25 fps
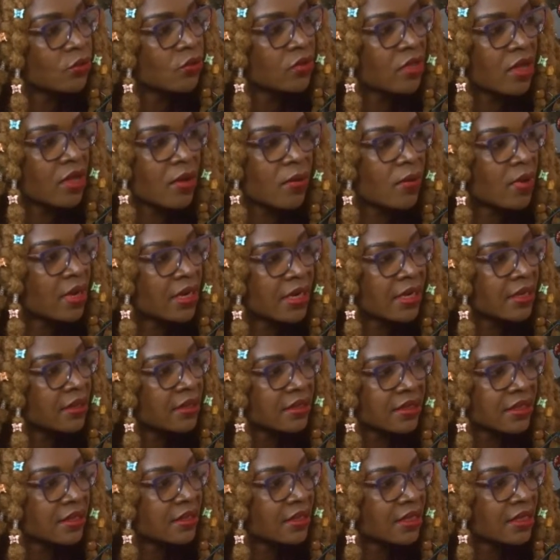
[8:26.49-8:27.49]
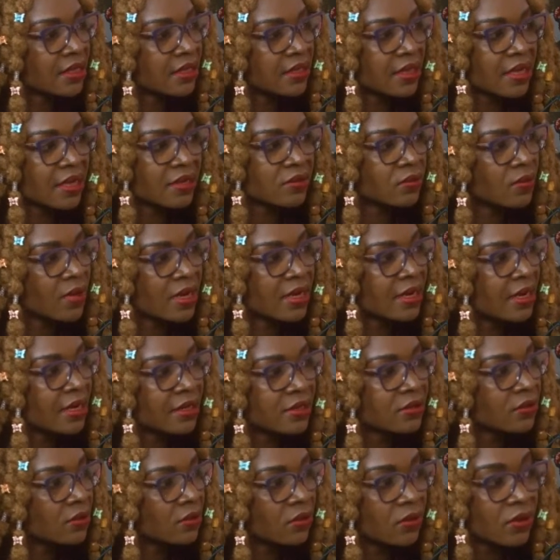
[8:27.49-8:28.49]
To that one health center that has one
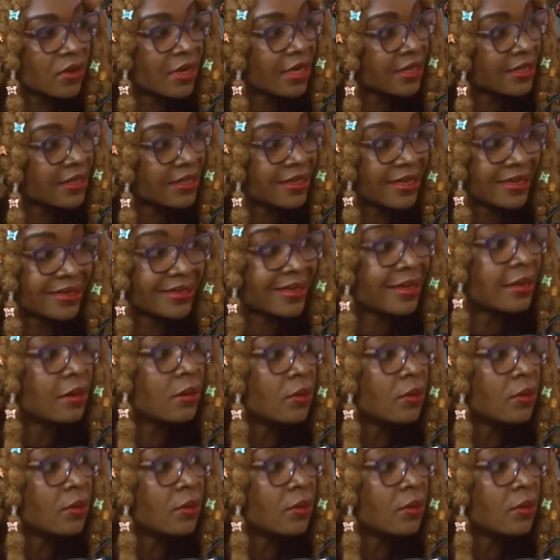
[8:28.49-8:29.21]
nurse on call at night,